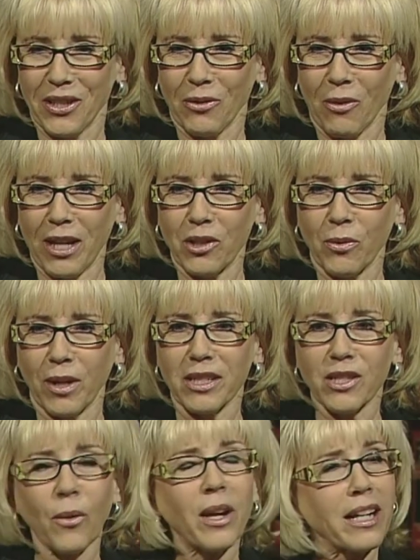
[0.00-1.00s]
to
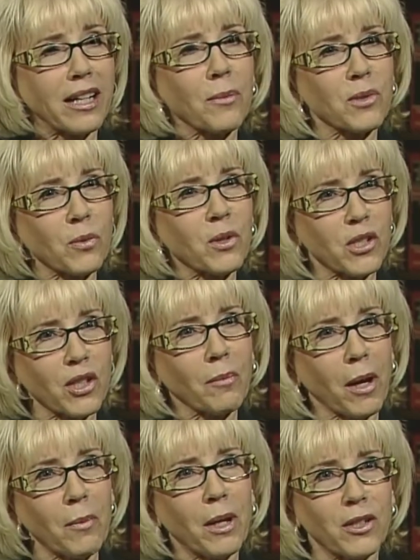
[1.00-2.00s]
graduate. So I ended up
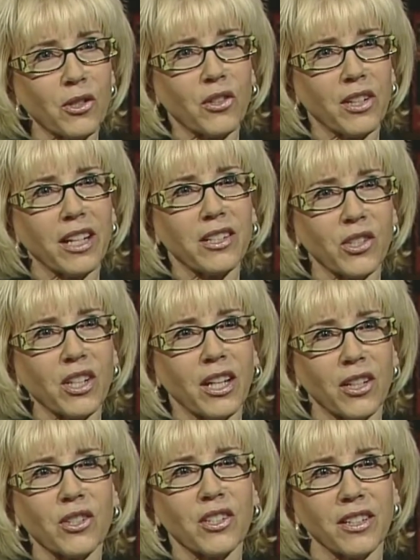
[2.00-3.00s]
switching my major to
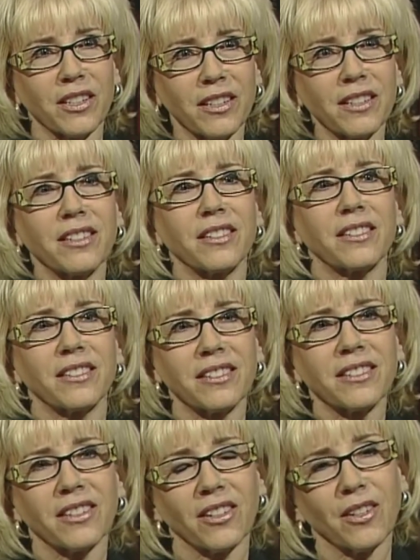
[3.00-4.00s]
education. Okay.
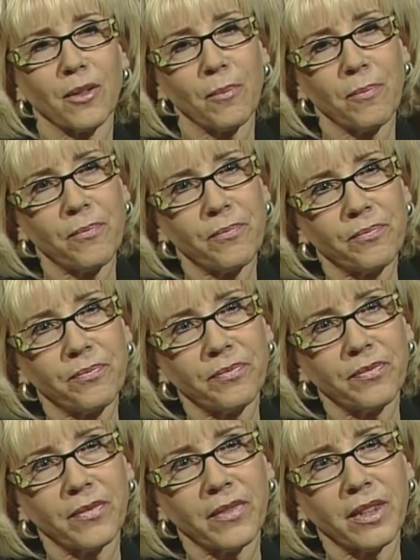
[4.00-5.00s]
So. Uh, what was
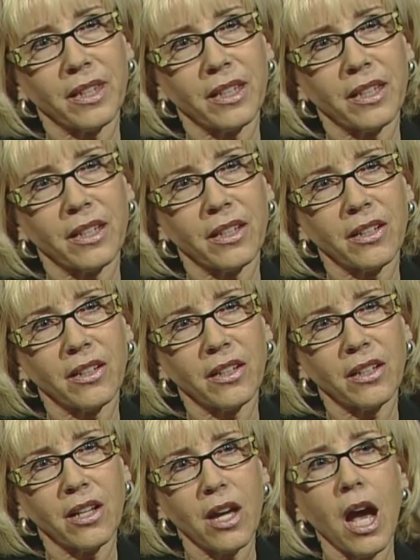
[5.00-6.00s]
campus like? Did you live on
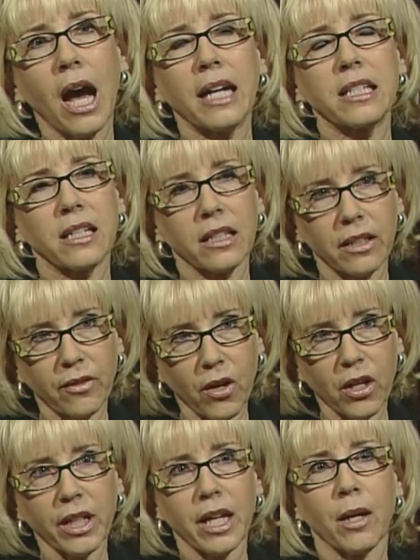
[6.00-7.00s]
campus? I did live
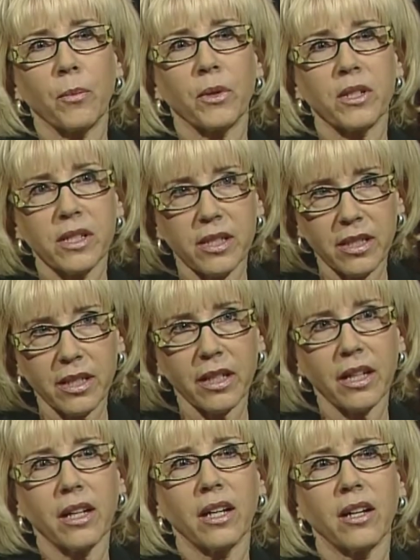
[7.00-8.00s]
on campus. Okay.
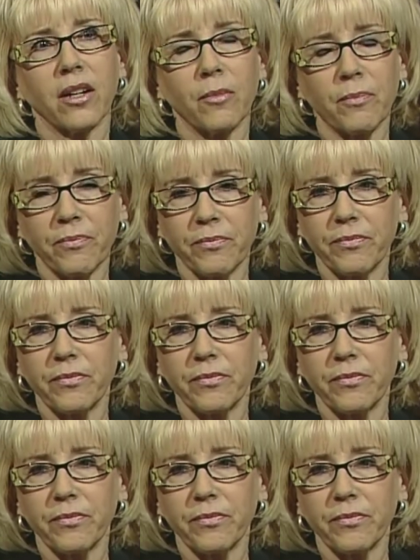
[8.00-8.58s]
Um, you,